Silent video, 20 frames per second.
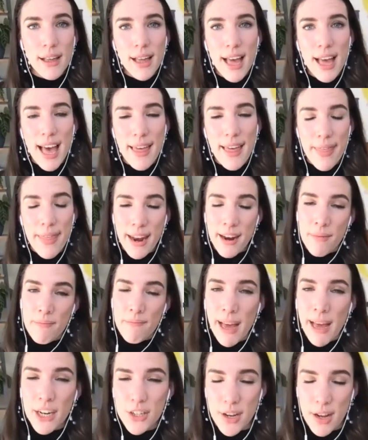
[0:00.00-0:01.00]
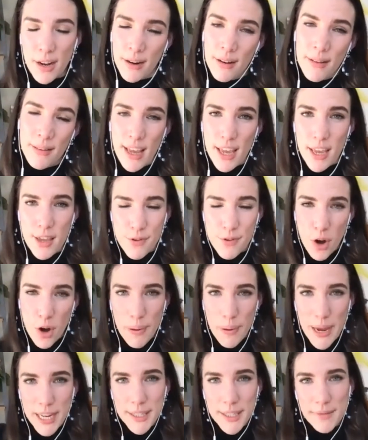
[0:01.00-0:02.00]
And then imagine that you've got a
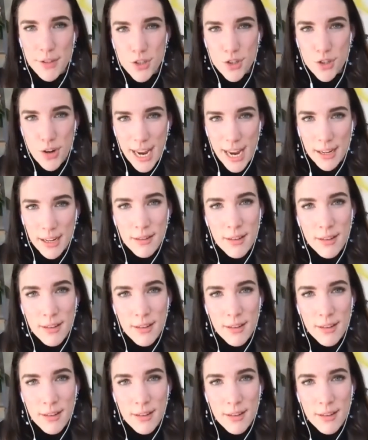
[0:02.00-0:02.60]
piece of string